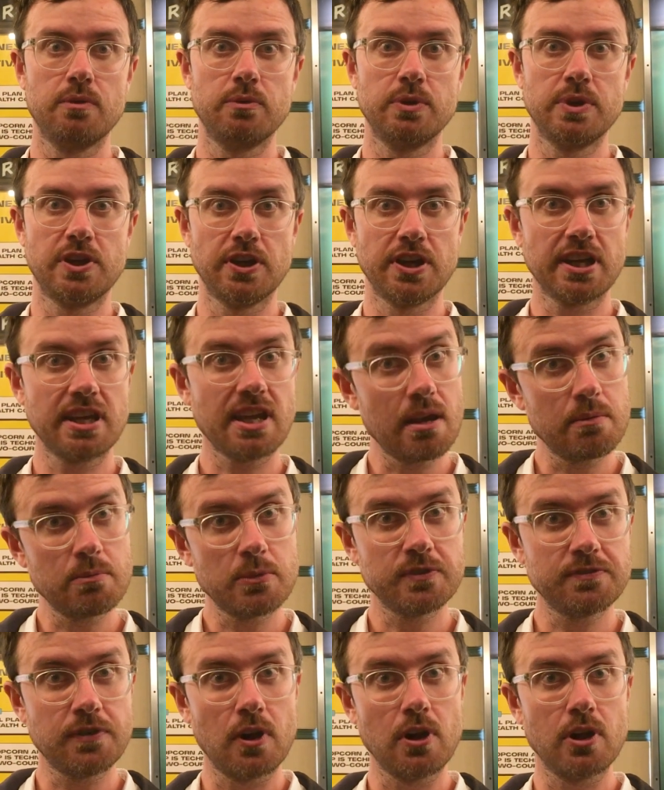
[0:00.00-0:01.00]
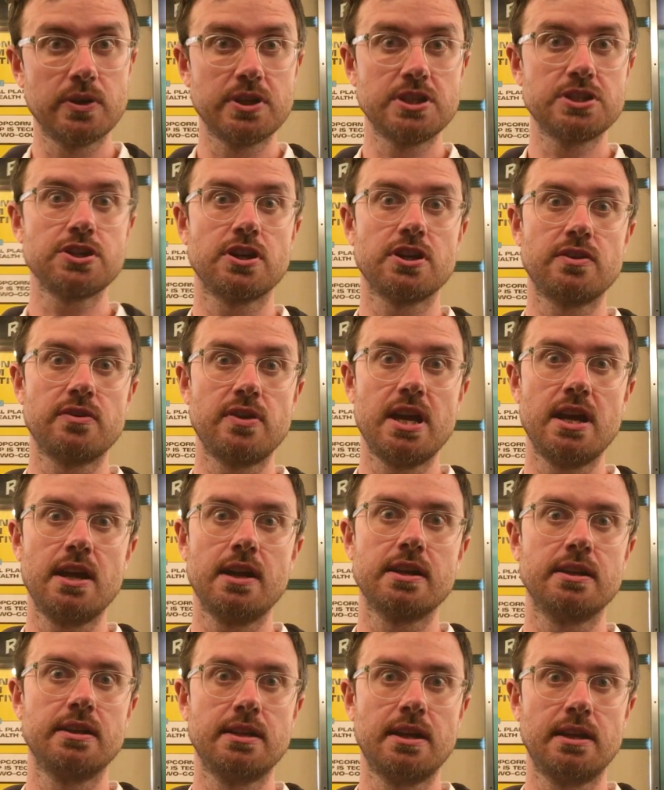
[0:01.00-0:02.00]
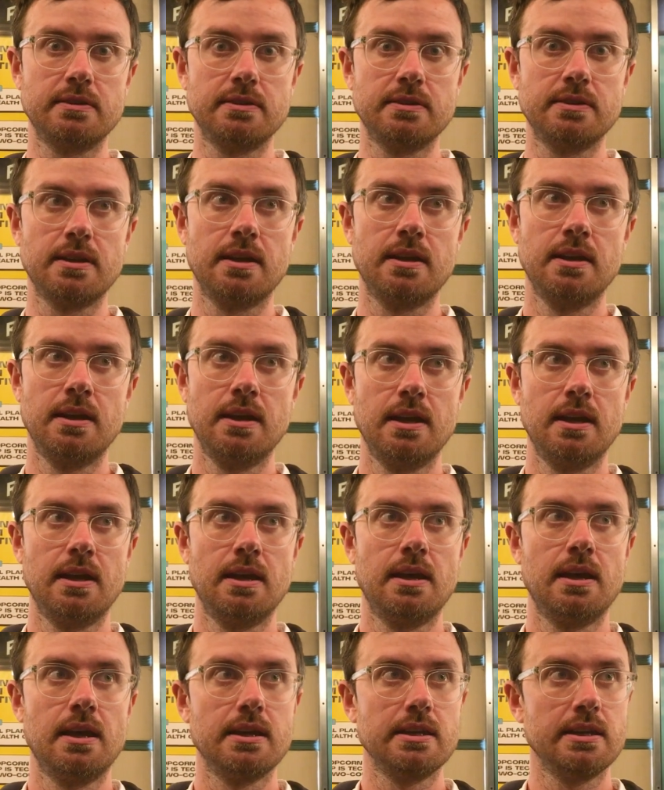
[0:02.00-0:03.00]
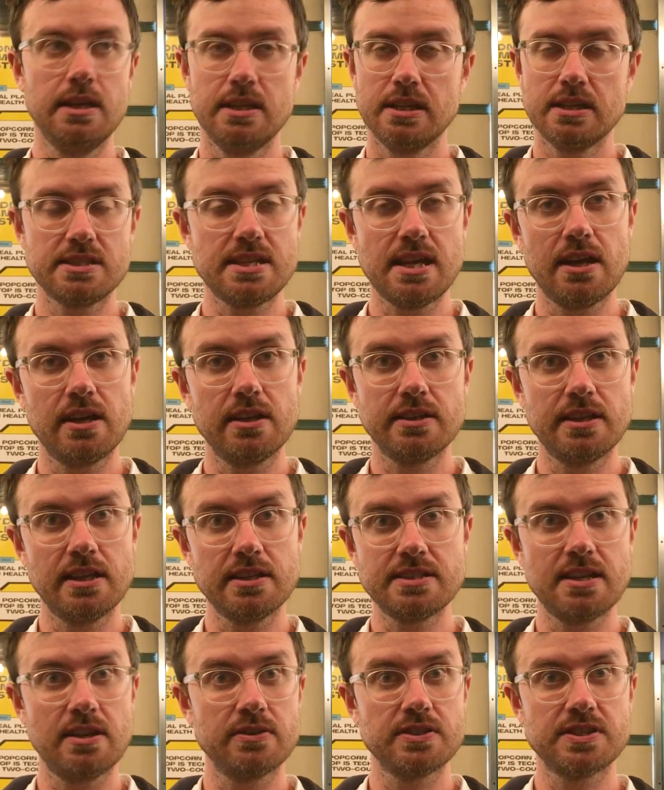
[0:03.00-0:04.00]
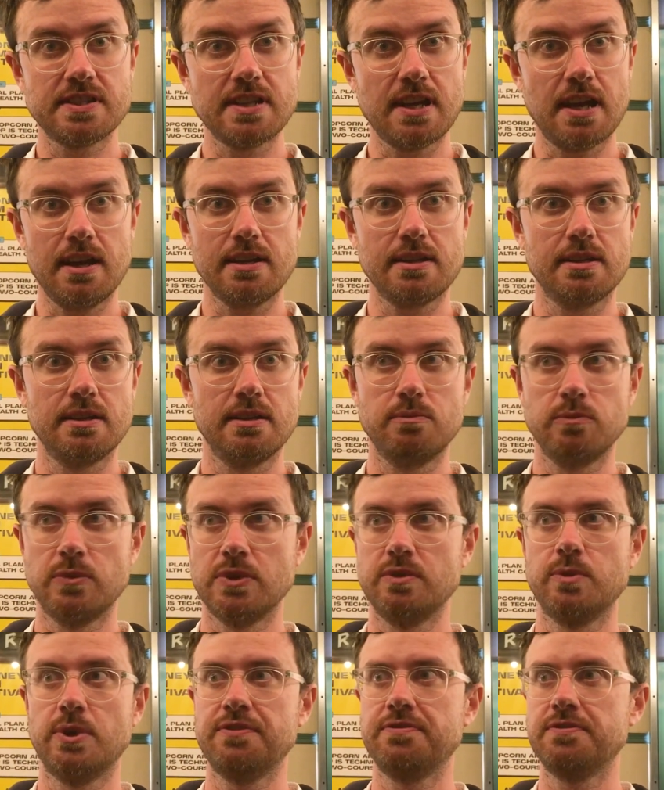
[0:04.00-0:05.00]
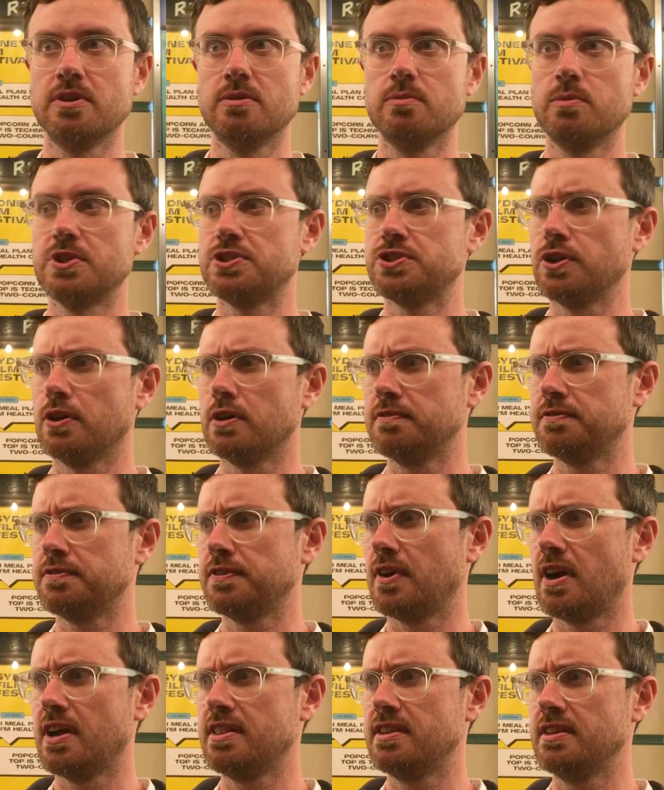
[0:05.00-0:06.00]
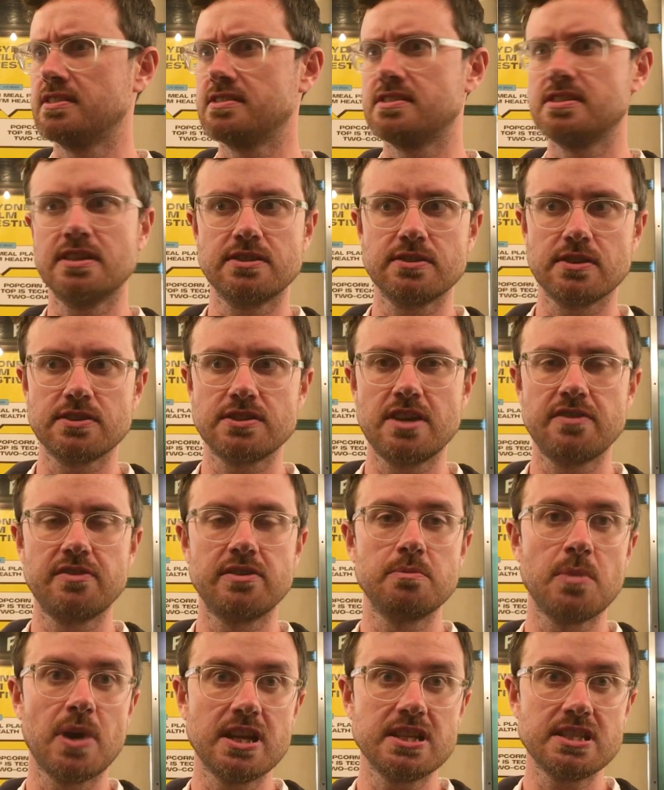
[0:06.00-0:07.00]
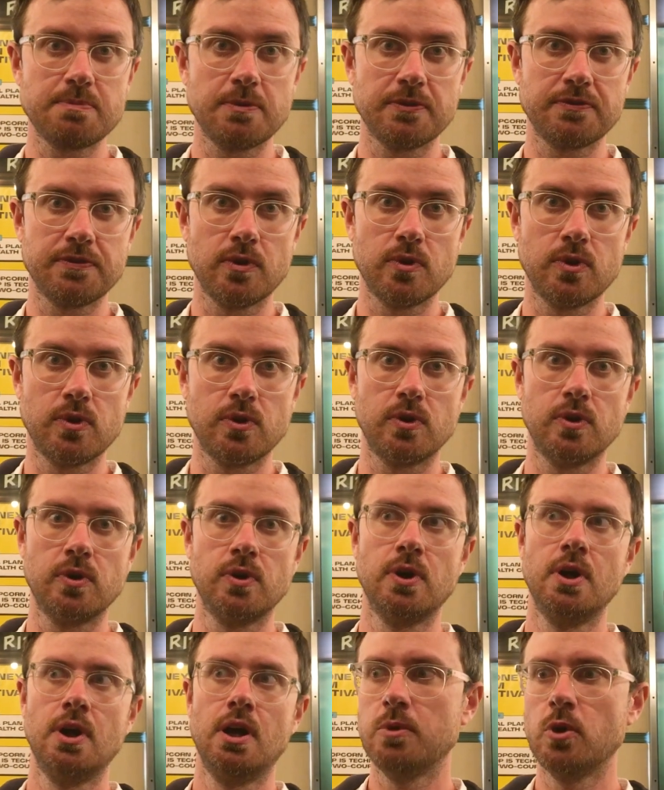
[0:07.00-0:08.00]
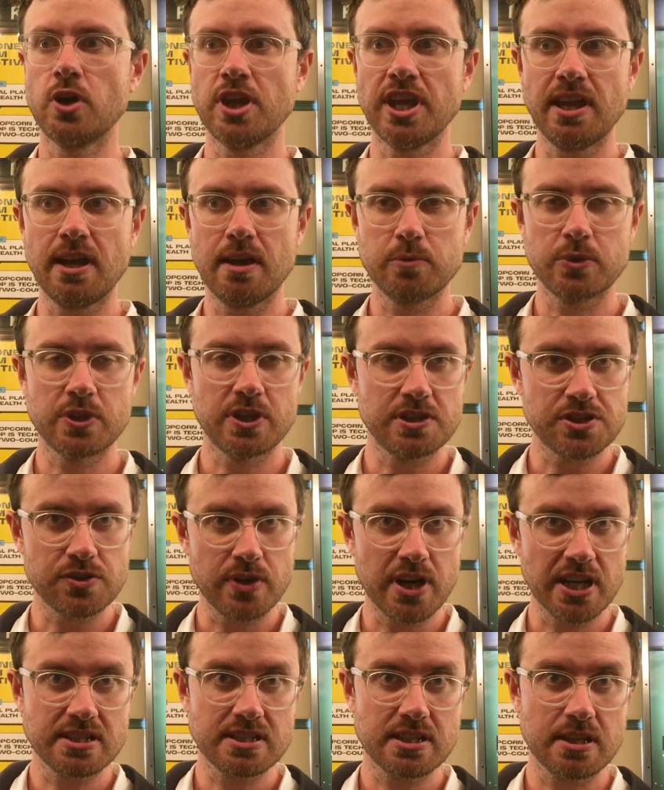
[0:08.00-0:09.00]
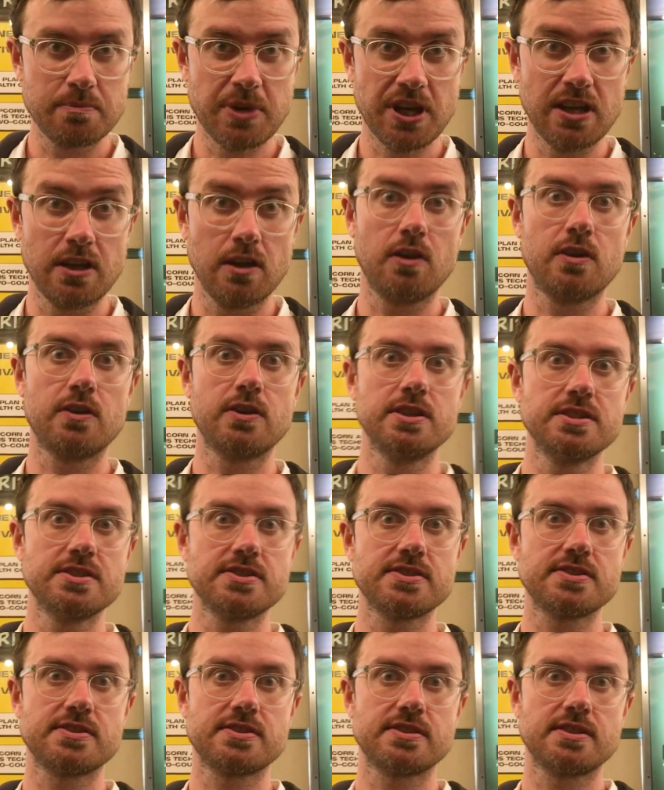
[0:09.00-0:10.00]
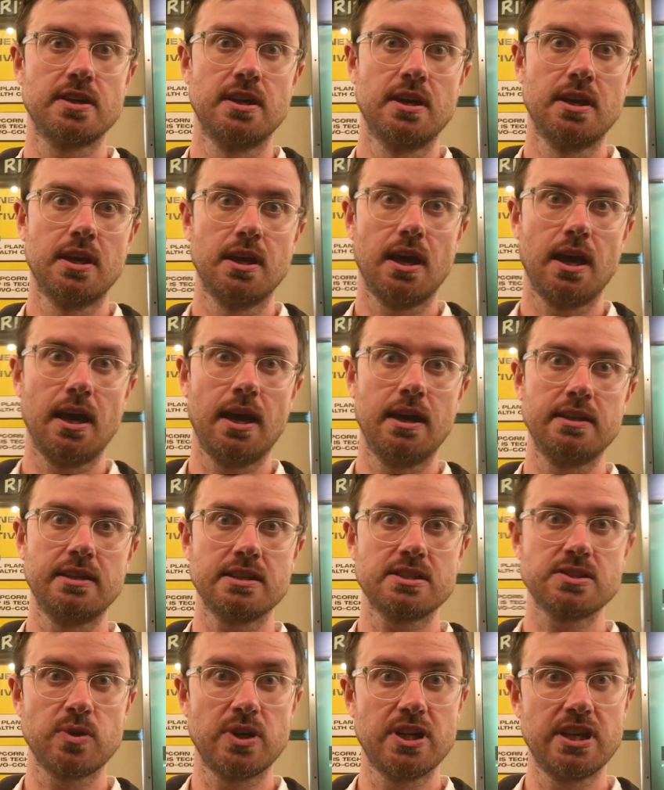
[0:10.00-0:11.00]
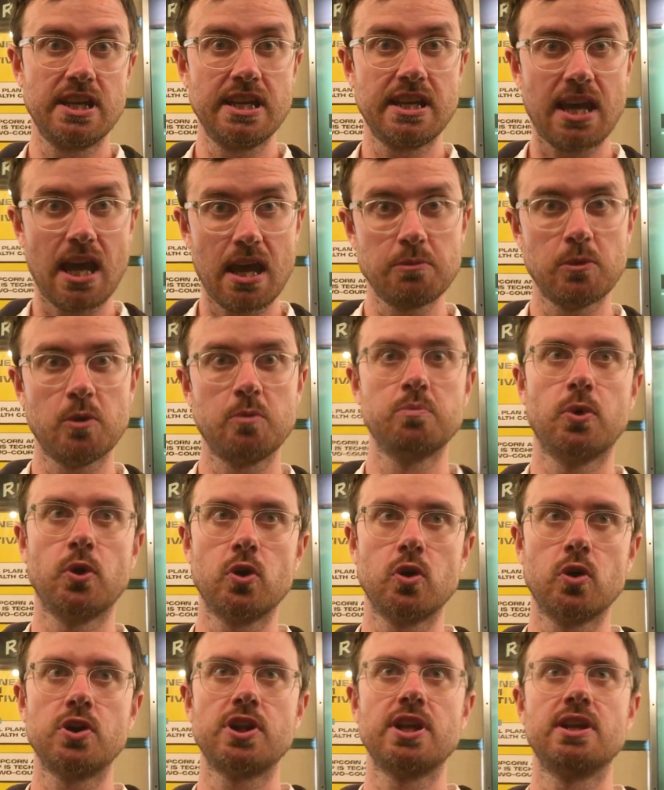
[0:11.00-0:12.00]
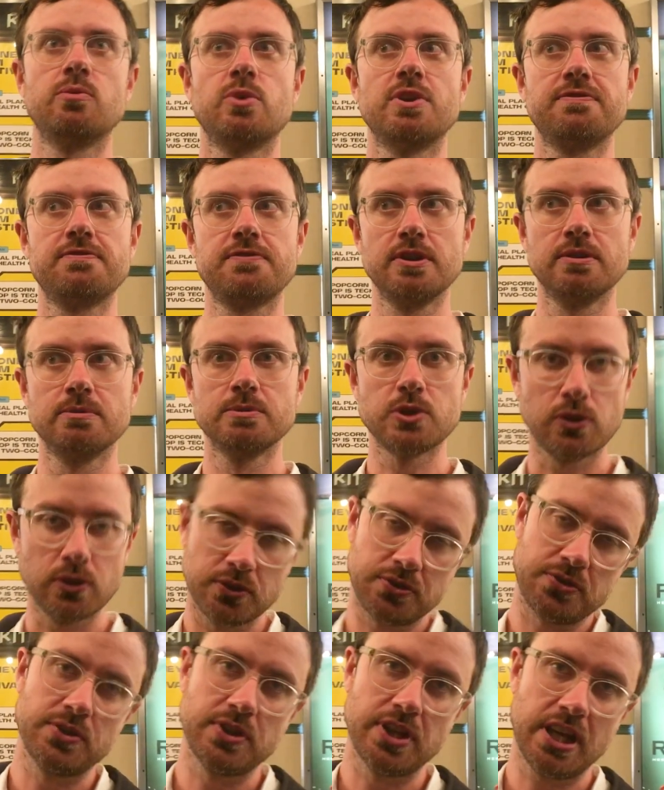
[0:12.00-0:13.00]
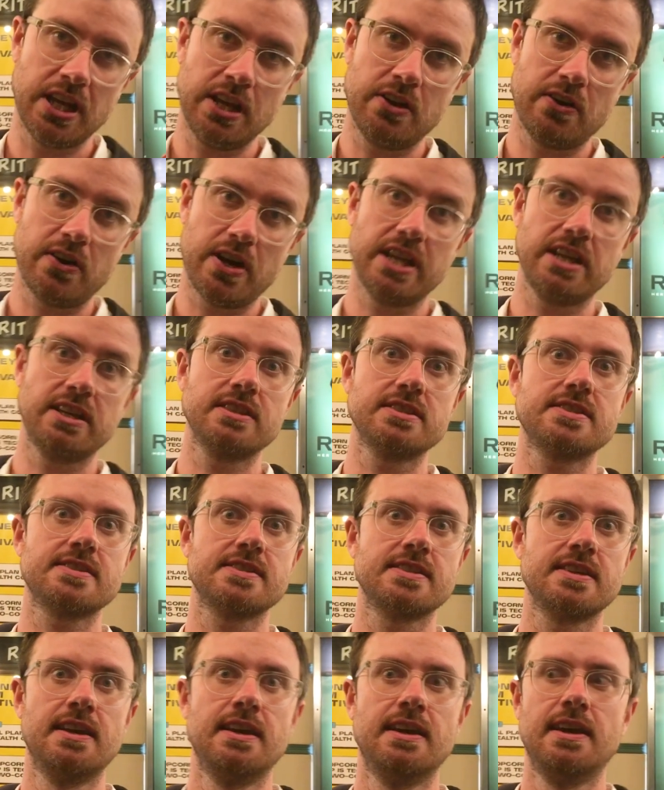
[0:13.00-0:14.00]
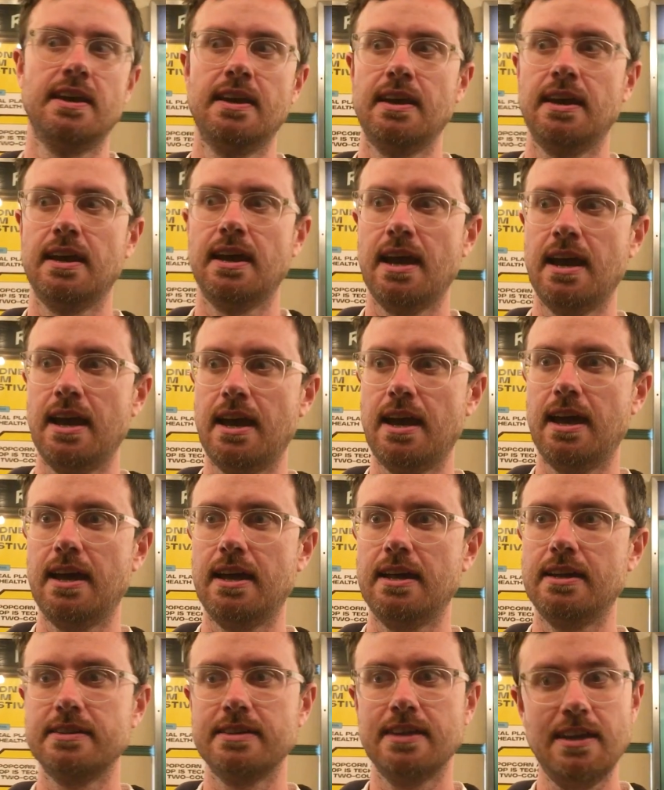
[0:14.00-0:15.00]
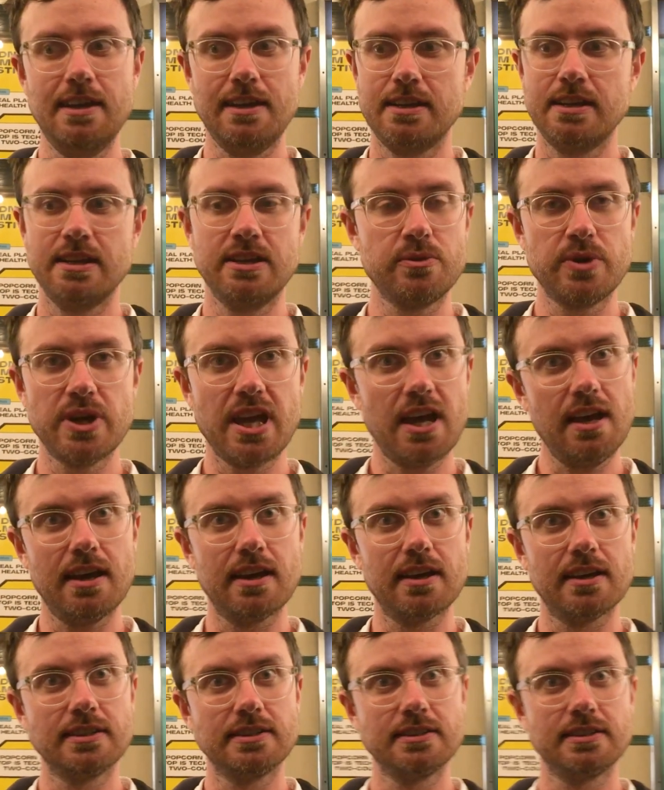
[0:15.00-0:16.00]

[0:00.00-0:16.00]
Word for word: We got a camera following John around, and then that's how it started. And we filmed with John for I think 6 or 7 months before hooking up with the director Ben Lawrence, and that's when he came on board, and we filmed all through the hearings. And here we are.